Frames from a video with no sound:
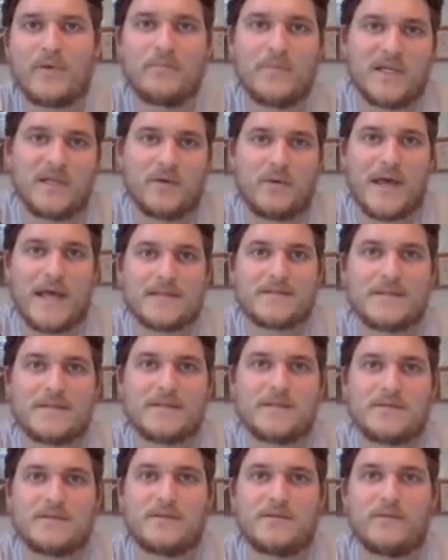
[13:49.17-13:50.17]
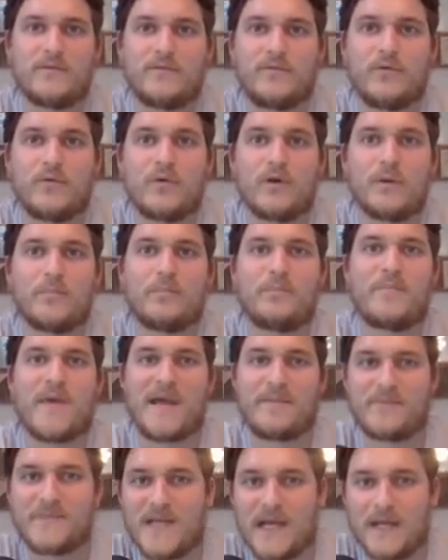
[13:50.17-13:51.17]
amino acids to form
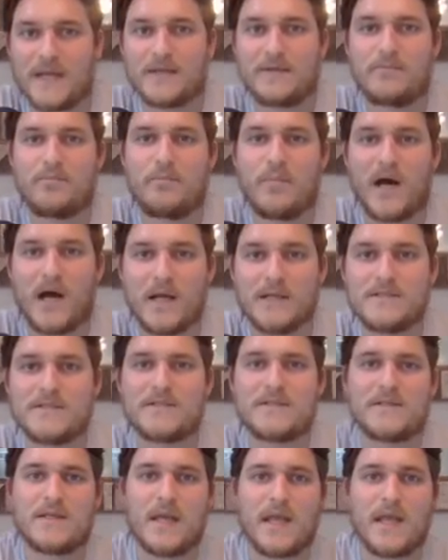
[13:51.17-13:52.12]
peptide bonds,